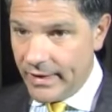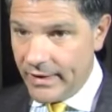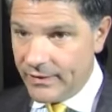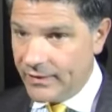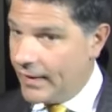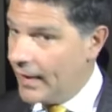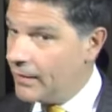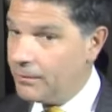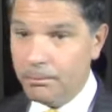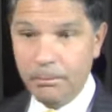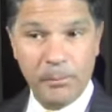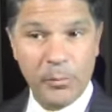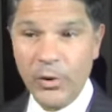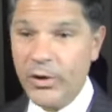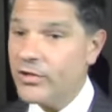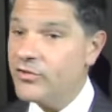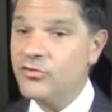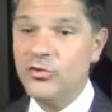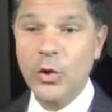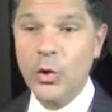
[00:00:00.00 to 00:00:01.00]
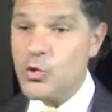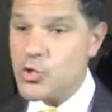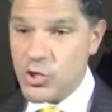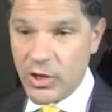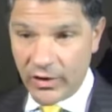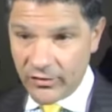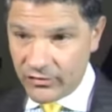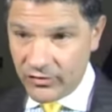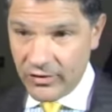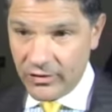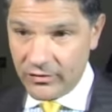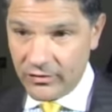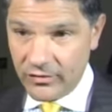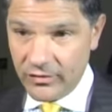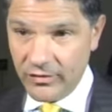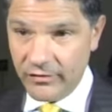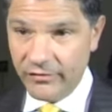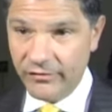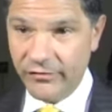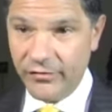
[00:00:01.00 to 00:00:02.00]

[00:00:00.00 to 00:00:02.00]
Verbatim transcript: and then brings no justice